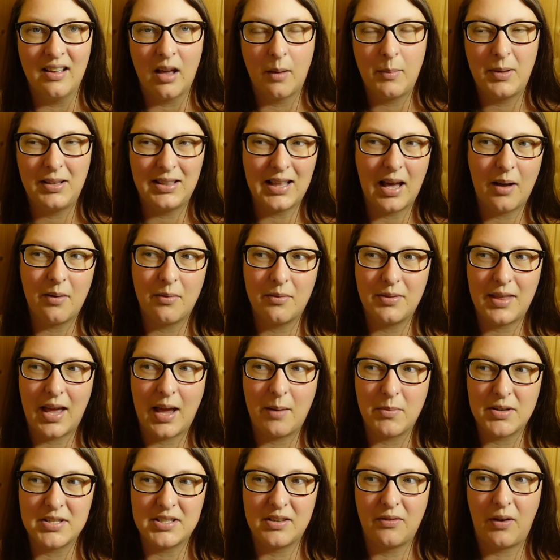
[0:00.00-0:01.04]
I mean, that, that
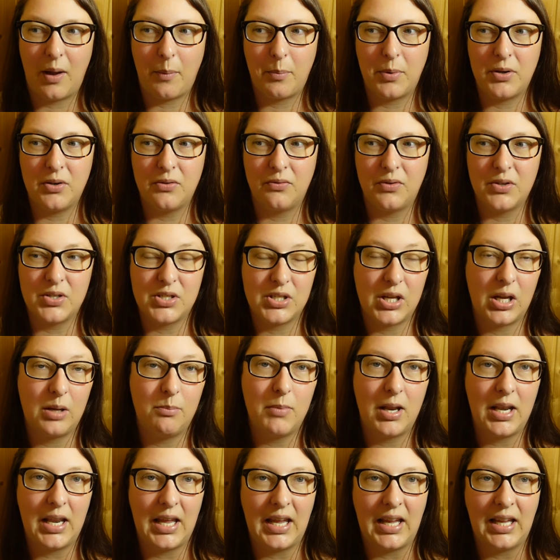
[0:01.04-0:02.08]
must have happened for so
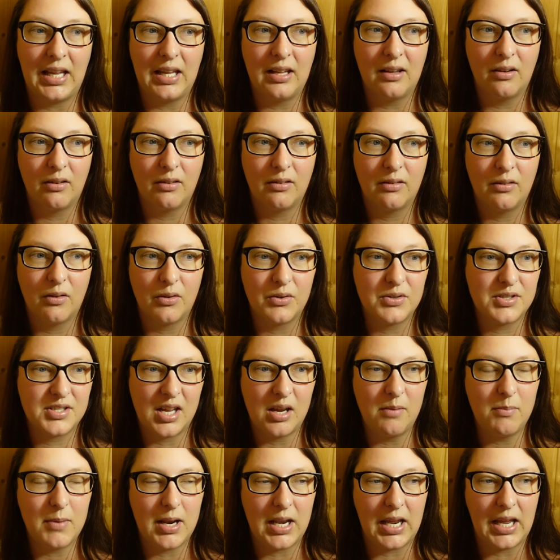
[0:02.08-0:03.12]
many, on
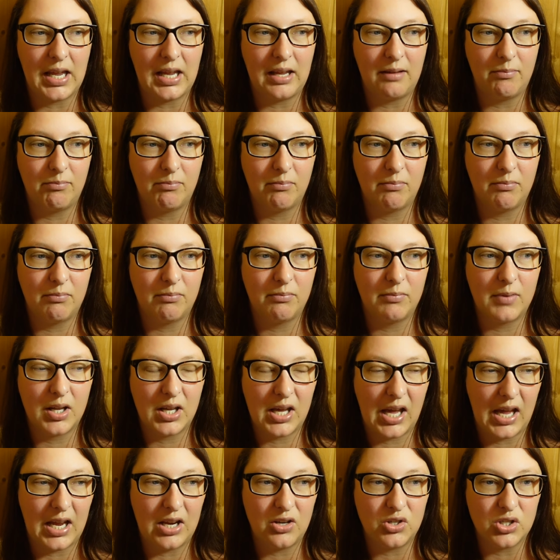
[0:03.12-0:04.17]
so many
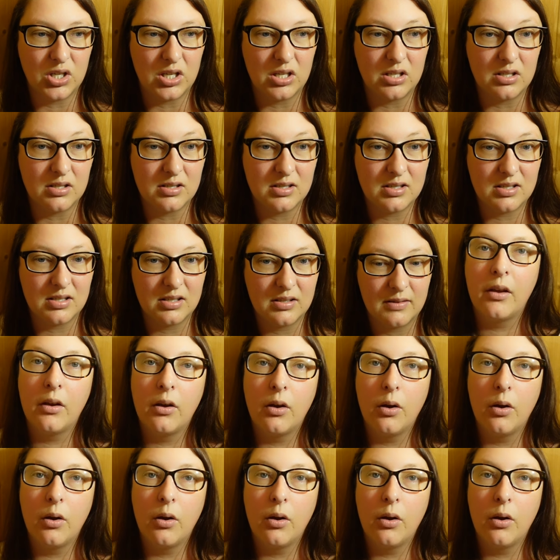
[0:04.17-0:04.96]
occasions.